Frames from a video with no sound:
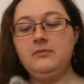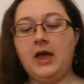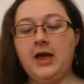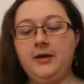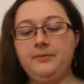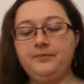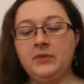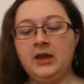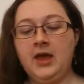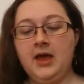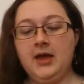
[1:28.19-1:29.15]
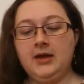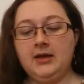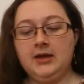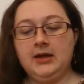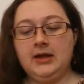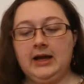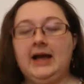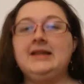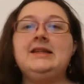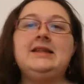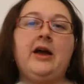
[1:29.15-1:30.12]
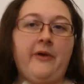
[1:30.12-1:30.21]
I
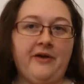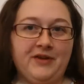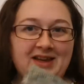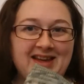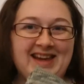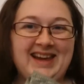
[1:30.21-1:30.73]
did, however,